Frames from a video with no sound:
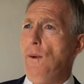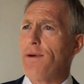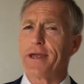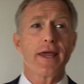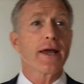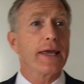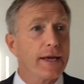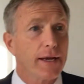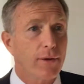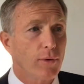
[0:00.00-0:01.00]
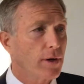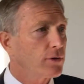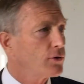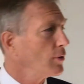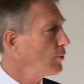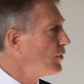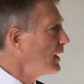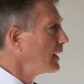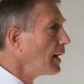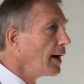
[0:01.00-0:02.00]
you can't get anywhere. So
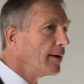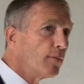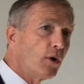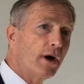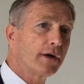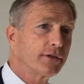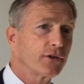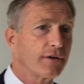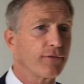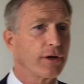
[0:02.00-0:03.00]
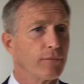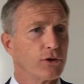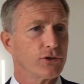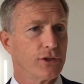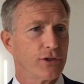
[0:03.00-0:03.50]
thank God Mohawk is offering emergency